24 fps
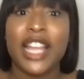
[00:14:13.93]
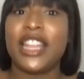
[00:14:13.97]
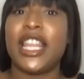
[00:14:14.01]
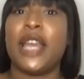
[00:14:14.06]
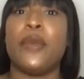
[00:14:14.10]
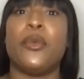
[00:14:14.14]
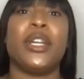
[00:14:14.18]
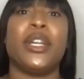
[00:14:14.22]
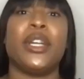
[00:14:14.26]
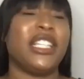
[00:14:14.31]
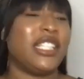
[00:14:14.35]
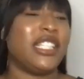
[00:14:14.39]

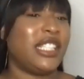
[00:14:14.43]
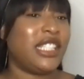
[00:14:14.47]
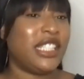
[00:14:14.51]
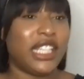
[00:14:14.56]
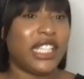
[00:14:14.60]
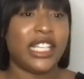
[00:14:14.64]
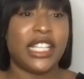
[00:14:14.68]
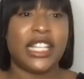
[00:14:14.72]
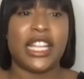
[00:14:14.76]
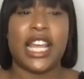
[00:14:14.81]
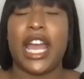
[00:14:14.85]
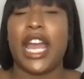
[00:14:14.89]
They want to
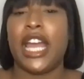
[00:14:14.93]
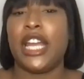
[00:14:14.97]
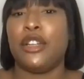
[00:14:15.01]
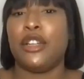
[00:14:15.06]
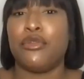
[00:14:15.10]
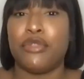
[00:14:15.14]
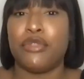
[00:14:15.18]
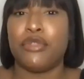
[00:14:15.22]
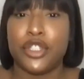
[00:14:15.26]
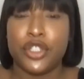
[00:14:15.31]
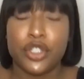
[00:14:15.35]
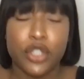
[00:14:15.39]
see the
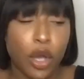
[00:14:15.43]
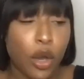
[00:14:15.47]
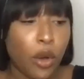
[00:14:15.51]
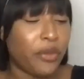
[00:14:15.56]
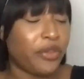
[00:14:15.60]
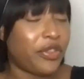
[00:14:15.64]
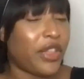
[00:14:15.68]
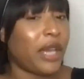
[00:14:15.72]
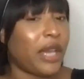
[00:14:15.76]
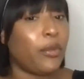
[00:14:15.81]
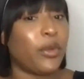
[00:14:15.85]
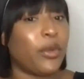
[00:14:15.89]
end
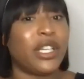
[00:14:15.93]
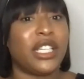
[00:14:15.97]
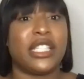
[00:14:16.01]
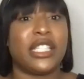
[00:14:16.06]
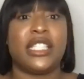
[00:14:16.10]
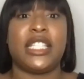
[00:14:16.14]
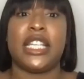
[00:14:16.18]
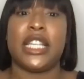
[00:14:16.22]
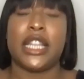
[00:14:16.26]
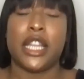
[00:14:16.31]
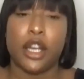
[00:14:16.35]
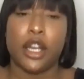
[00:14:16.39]
result. They want to
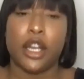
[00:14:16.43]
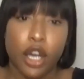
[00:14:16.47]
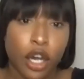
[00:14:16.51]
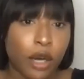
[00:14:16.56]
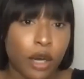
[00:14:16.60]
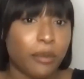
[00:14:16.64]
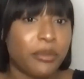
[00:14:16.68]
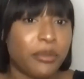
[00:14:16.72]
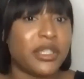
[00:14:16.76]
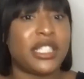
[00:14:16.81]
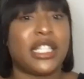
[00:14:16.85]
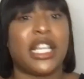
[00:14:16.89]
see the
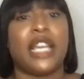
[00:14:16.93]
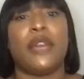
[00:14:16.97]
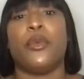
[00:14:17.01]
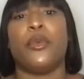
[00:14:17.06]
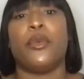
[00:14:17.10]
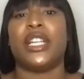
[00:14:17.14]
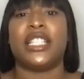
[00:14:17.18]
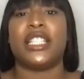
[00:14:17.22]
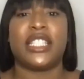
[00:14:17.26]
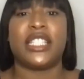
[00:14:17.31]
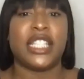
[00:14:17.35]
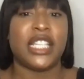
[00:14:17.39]
ups. They
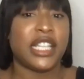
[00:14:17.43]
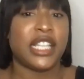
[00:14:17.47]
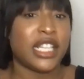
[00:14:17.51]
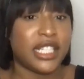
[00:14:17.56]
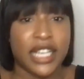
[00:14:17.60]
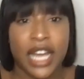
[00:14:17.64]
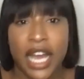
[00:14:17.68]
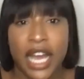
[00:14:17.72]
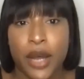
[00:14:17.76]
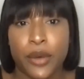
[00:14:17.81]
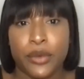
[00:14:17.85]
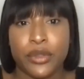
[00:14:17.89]
want to see the
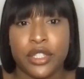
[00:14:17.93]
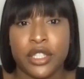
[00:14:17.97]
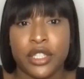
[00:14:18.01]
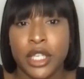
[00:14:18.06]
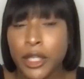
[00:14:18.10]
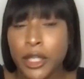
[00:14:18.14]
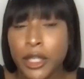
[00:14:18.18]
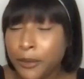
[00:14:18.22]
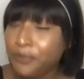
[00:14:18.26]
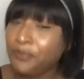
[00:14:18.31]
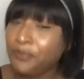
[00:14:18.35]
downs.